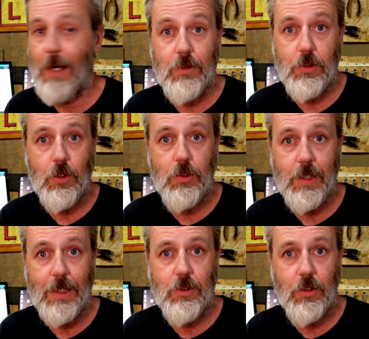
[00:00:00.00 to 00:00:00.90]

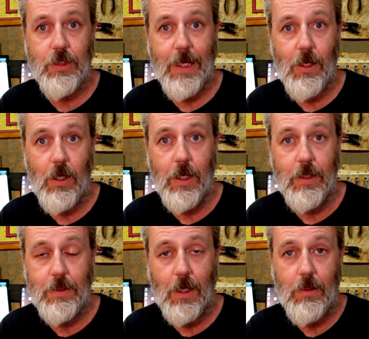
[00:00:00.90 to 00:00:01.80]
Tuesday. It's Tuesday night.
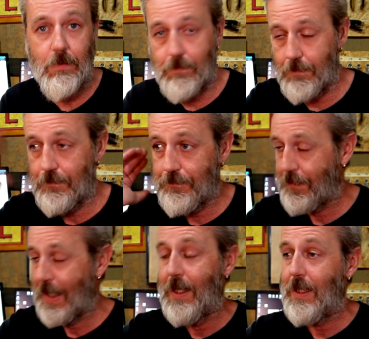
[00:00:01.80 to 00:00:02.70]
So
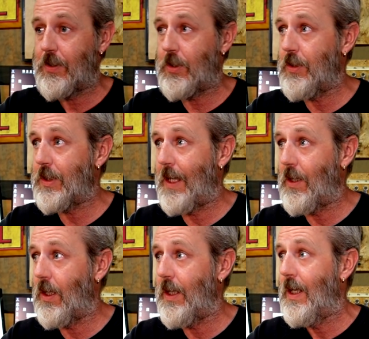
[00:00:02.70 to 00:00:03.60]
it's Tuesday
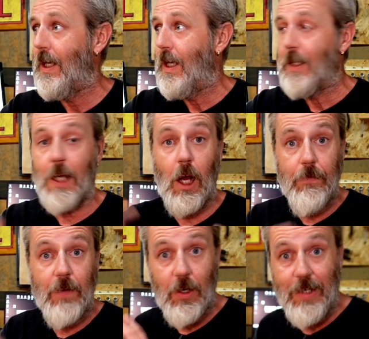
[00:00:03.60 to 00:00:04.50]
night. So
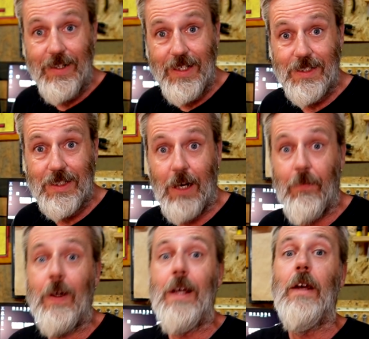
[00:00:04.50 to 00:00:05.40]
hopefully I'll get this
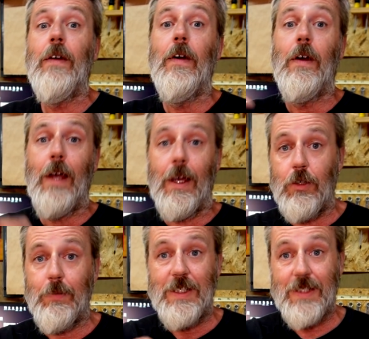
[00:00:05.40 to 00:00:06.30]
stuff, and
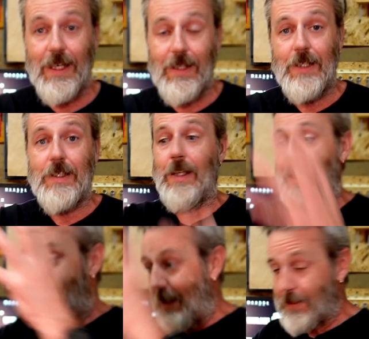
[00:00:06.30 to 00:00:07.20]
you'll be seeing this, and then
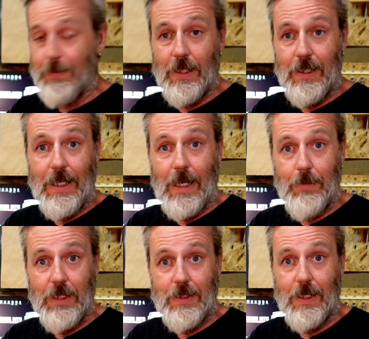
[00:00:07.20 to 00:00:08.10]
the next minute you're going to
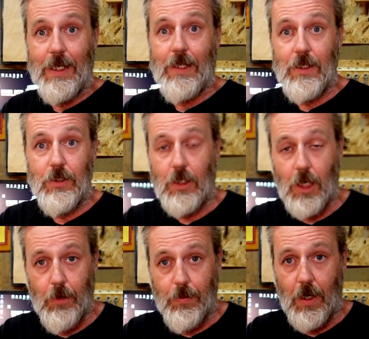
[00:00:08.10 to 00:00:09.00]
be seeing the new
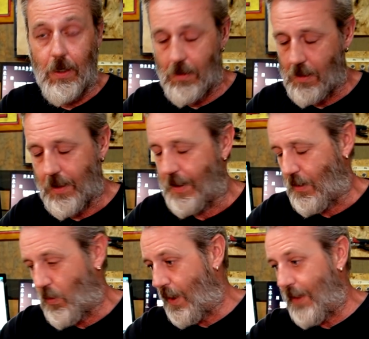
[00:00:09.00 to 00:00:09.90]
GoPro. I don't know,
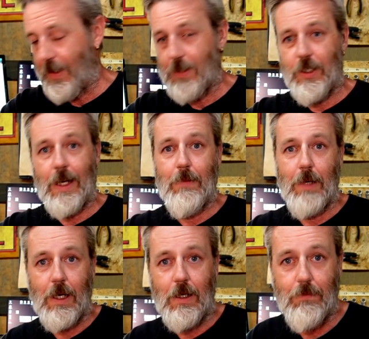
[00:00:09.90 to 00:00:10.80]
whatever. Shut up,
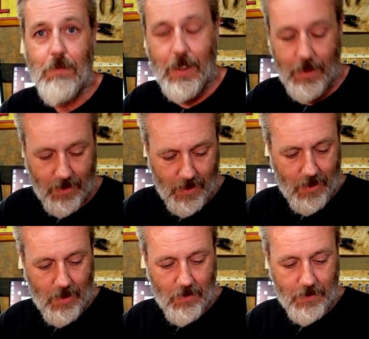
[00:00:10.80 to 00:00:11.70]
Mark. I'm bloody,
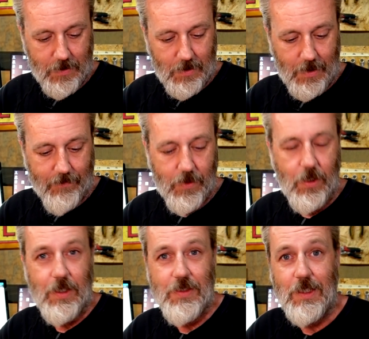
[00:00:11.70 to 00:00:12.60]
what was it,
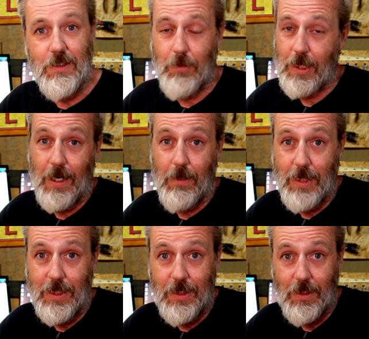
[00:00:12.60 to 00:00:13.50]
11:36. I'm not going to
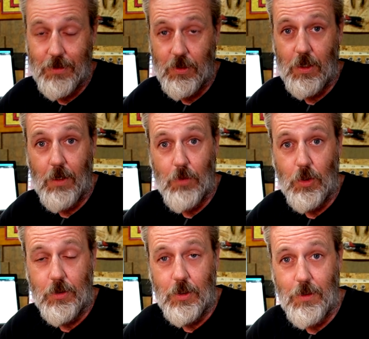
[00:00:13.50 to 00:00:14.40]
bed yet. I've still got a lot more
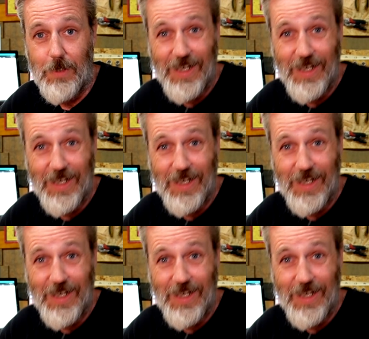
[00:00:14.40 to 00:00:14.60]
to do.